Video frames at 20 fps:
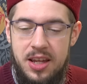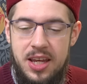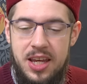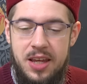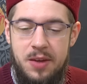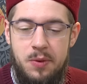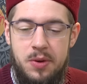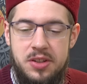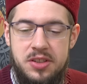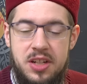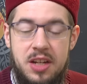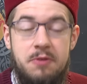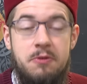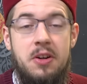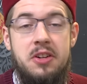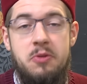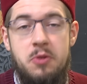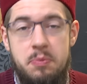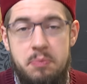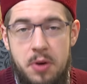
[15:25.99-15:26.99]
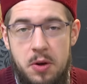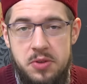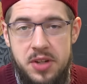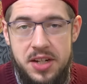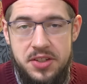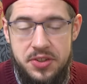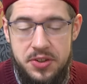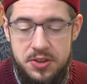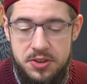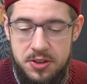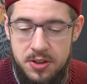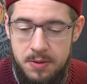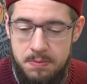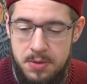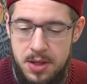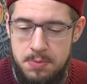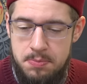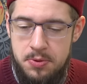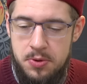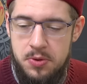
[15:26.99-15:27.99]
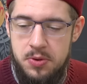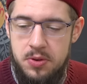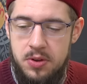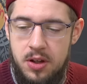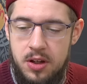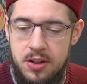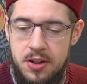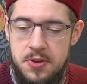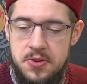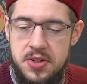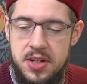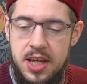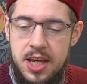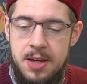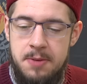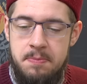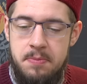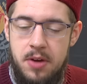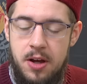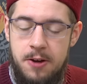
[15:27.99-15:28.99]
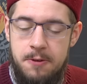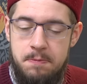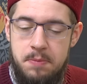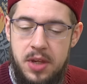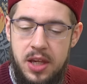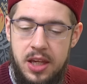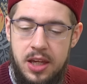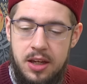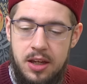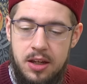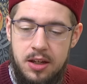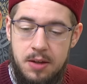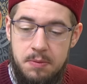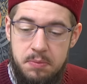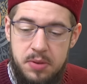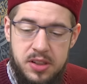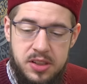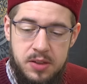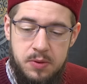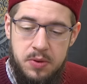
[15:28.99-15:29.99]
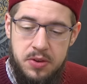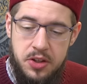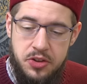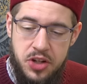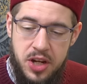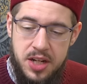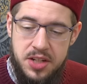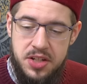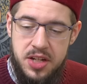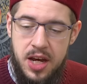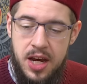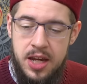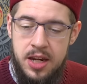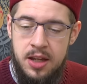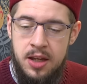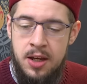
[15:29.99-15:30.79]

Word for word: He was confronted with protesters, people accusing him of being complicit with the genocide,